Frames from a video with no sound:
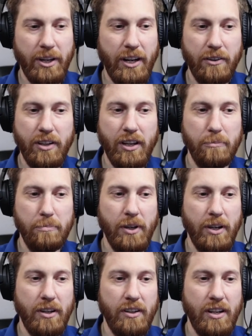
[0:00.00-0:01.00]
out yet,
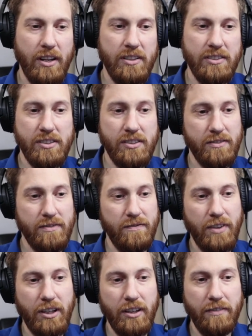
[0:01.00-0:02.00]
but it's
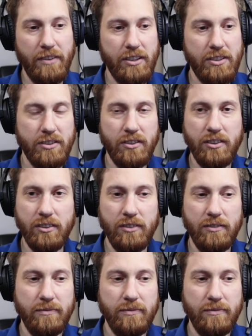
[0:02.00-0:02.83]
very, very strong.